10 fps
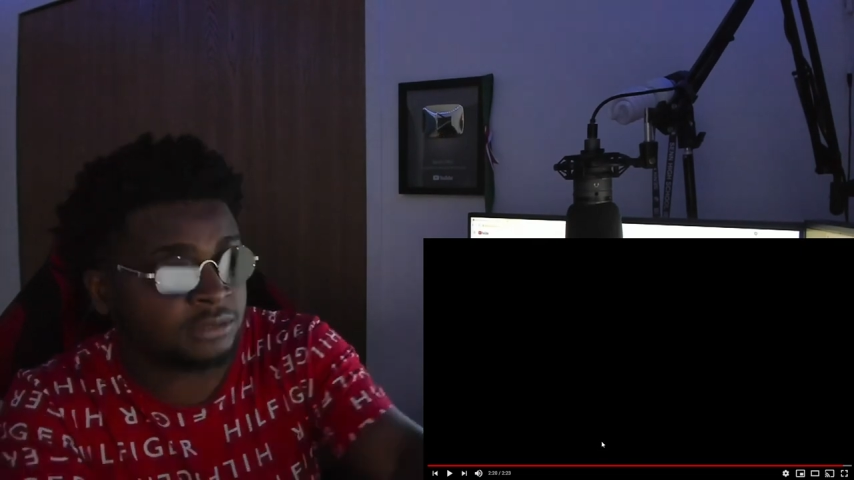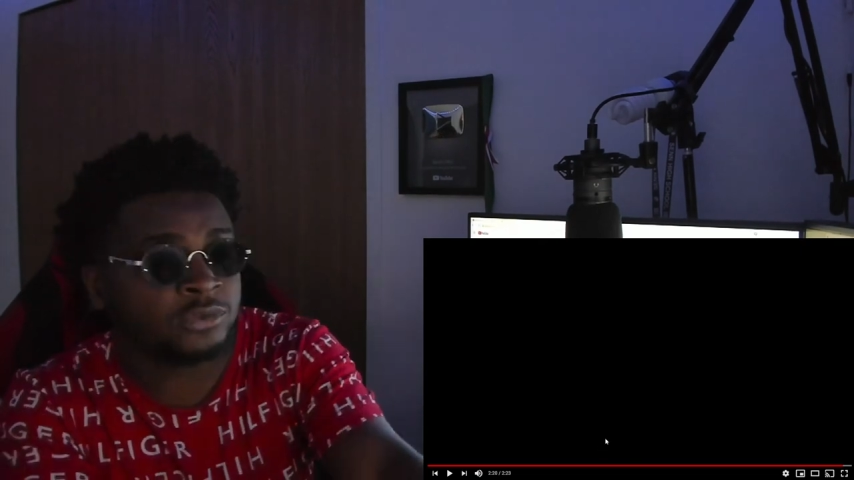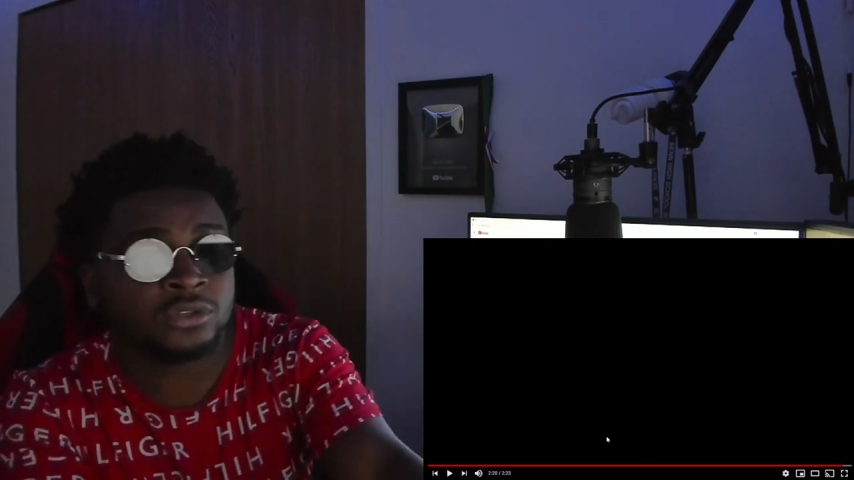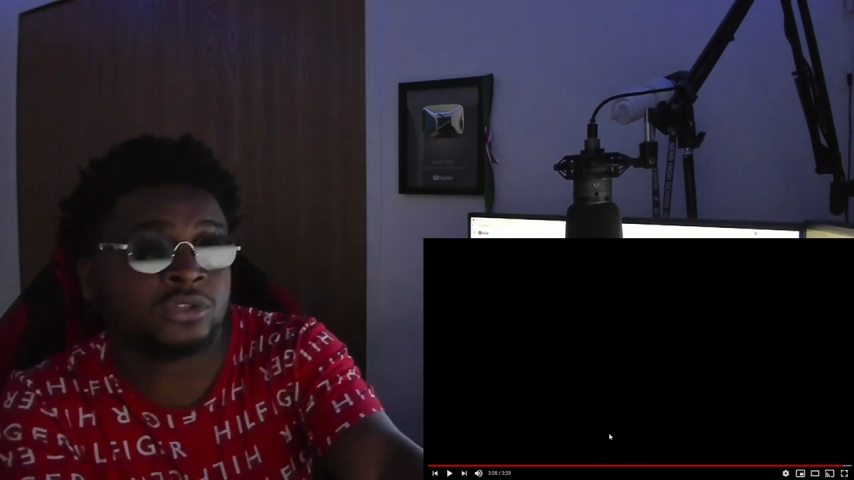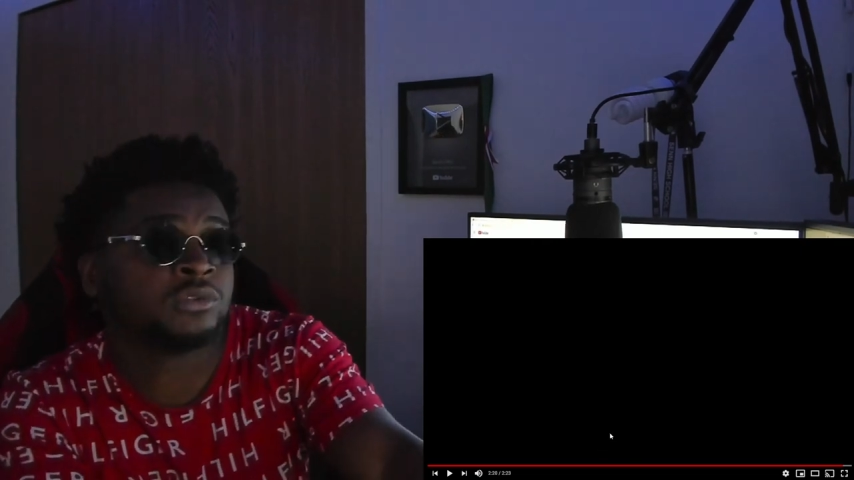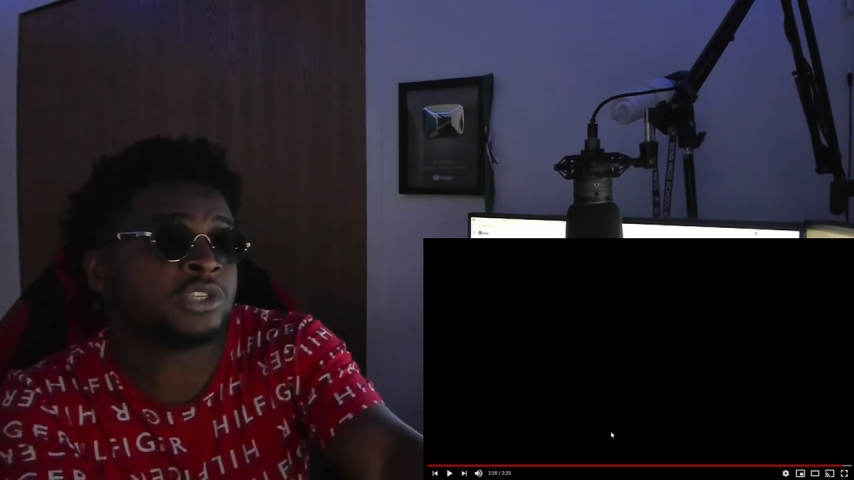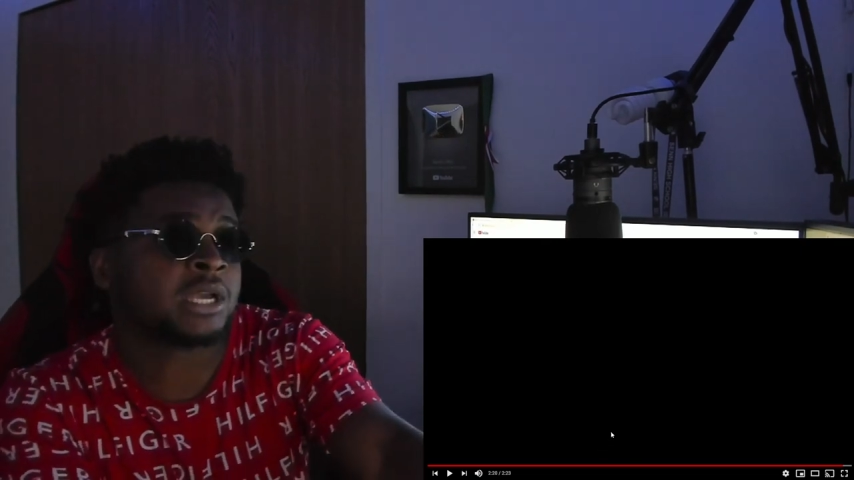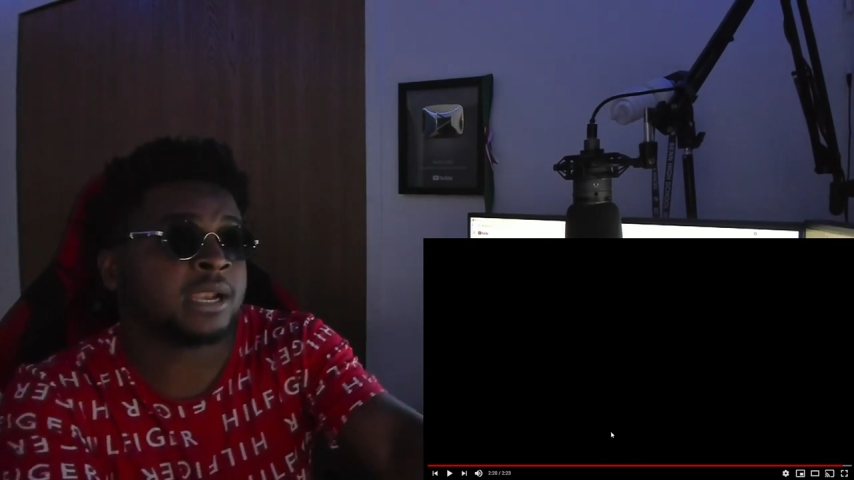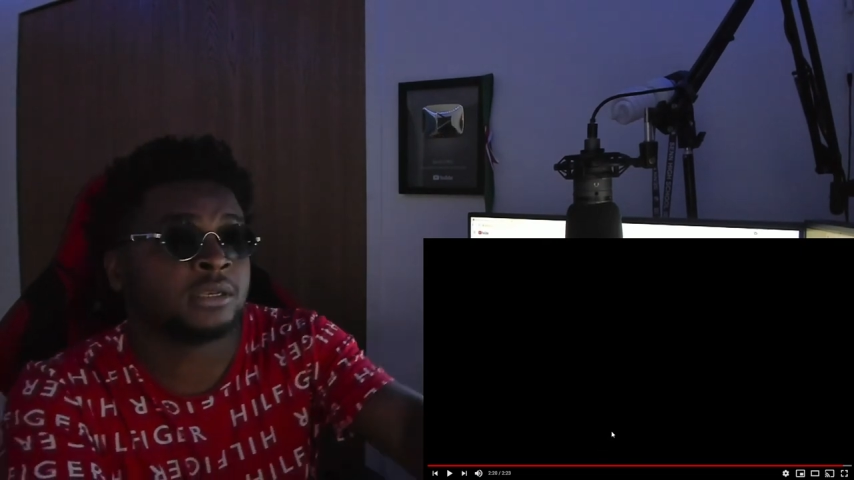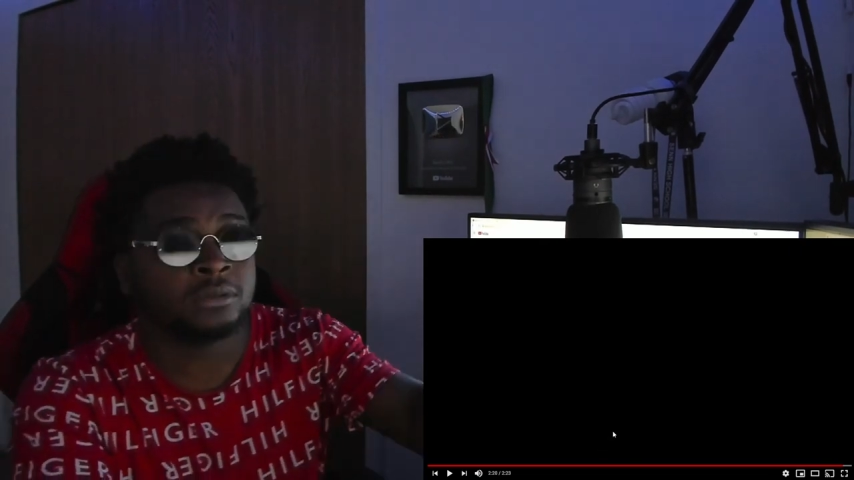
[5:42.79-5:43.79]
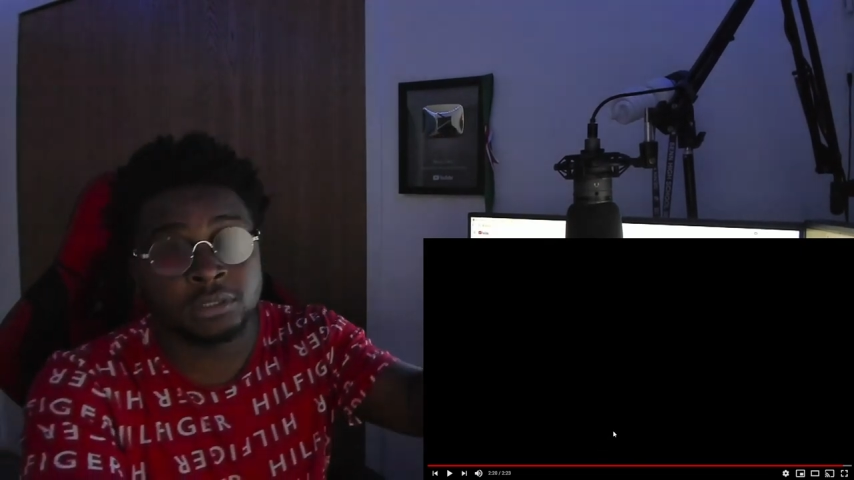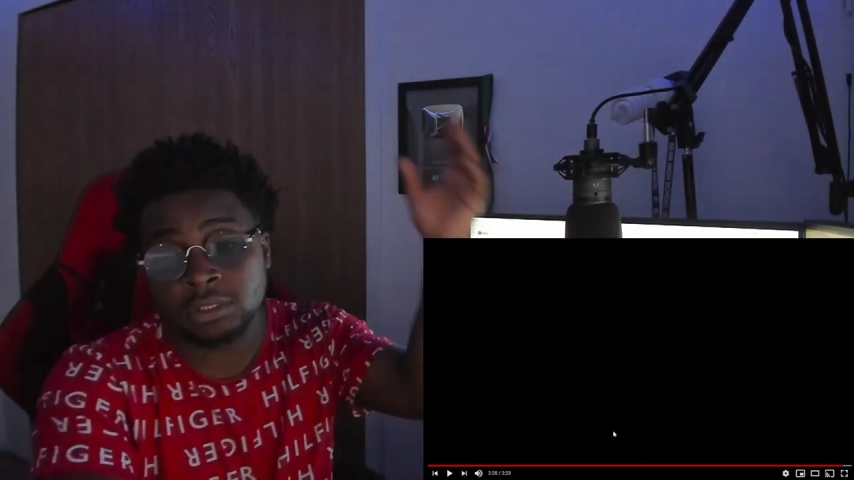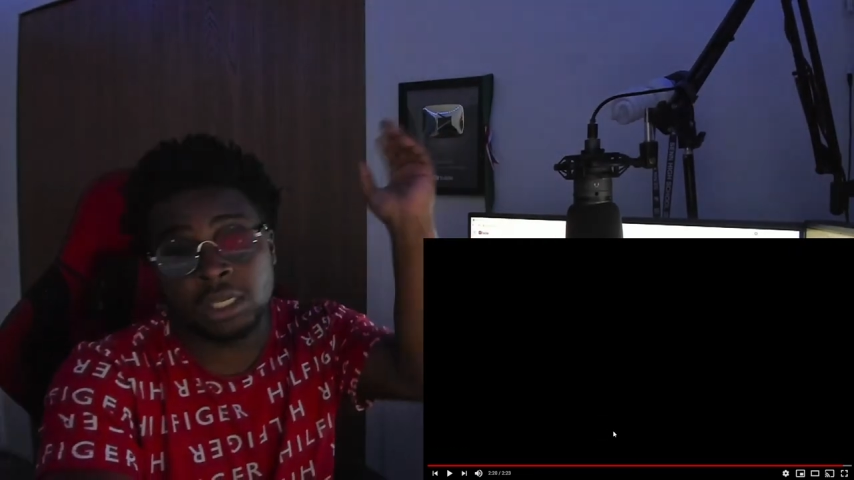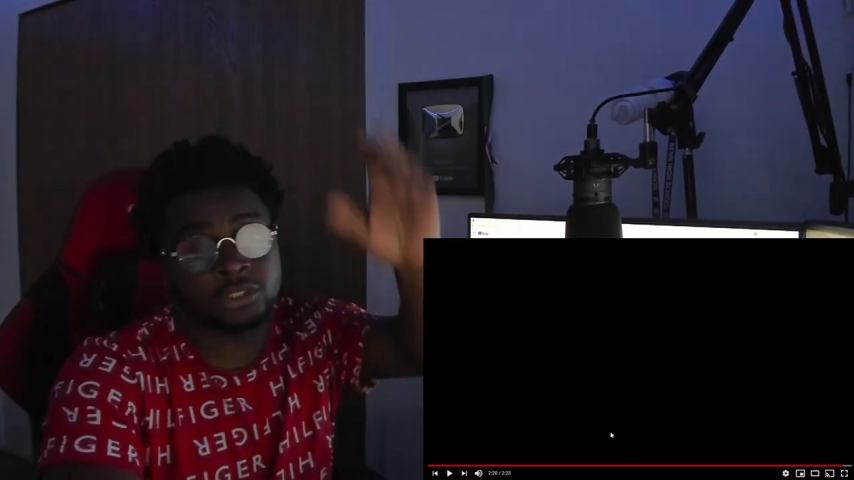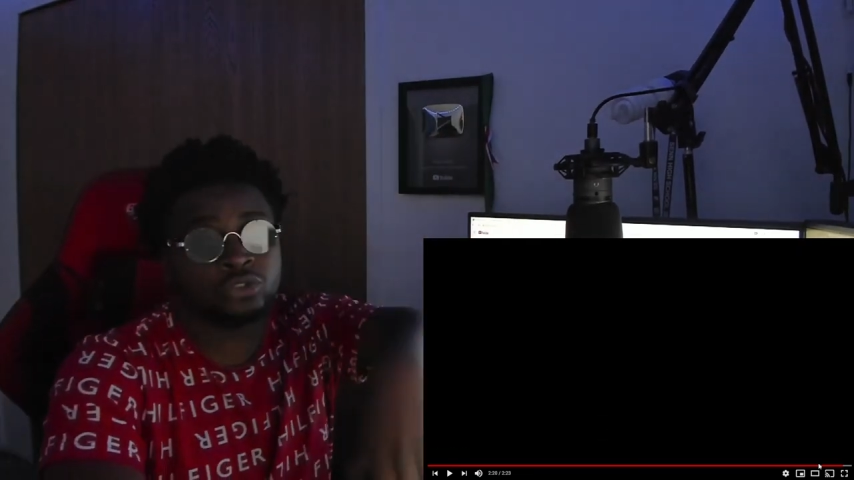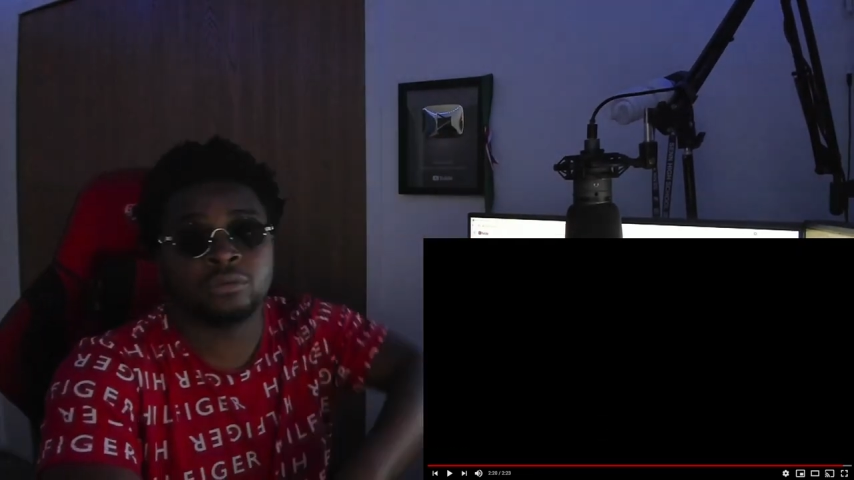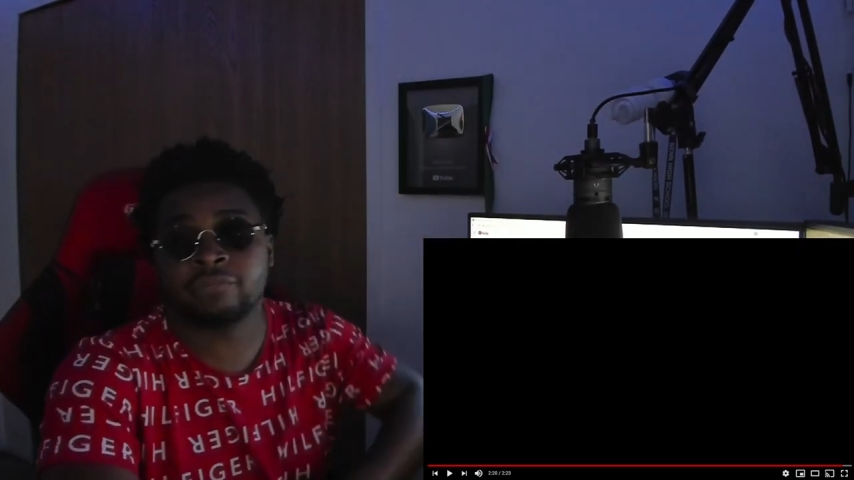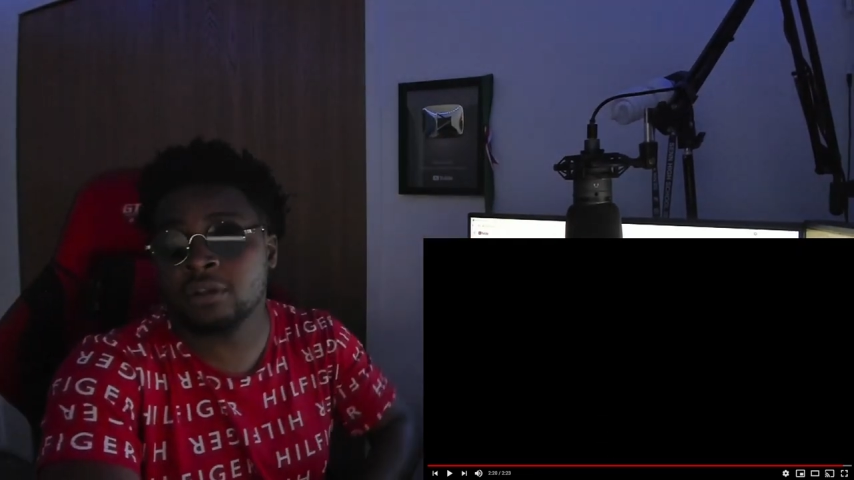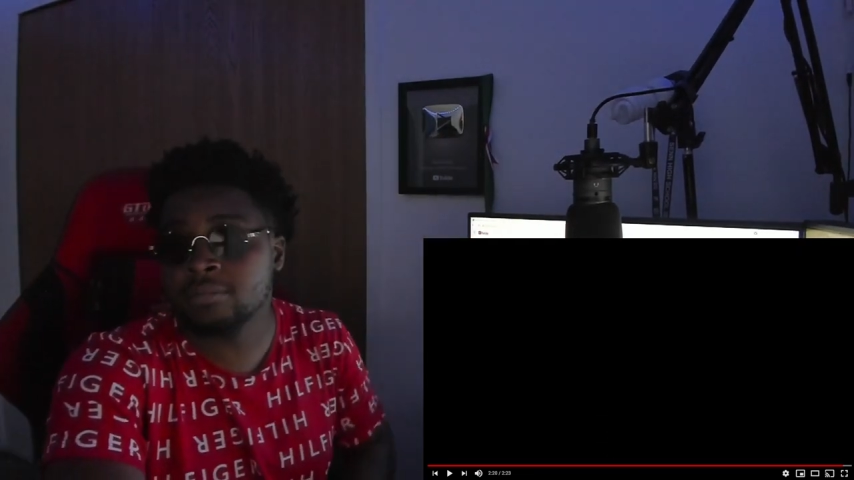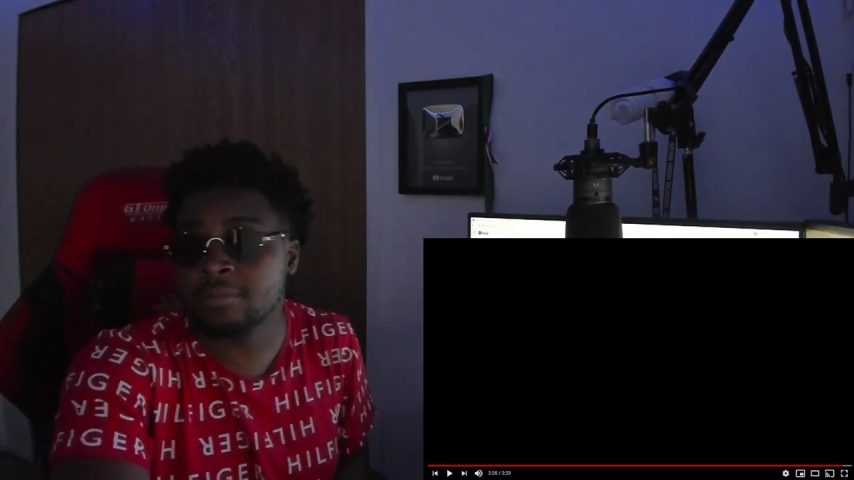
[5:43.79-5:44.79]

This music do what you got to do, that's you feel me?